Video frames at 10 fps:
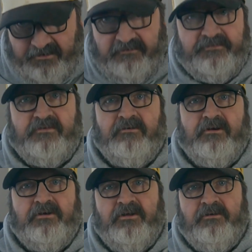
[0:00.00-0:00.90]
if
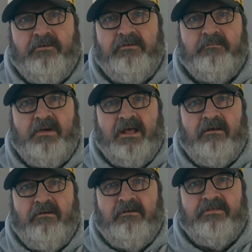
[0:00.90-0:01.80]
you're a new
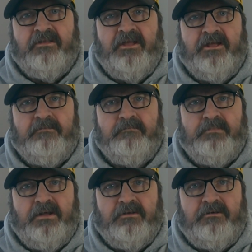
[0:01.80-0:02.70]
Metal Earth kit
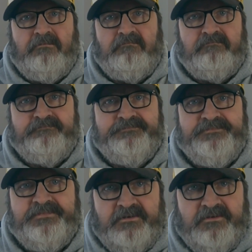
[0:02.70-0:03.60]
builder,
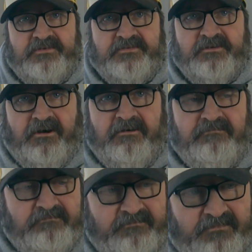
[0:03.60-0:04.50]

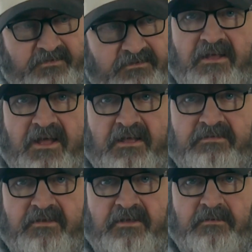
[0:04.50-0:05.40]
start
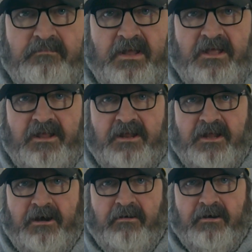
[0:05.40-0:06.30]
at the
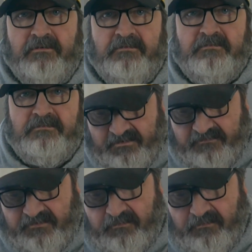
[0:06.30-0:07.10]
beginning era. If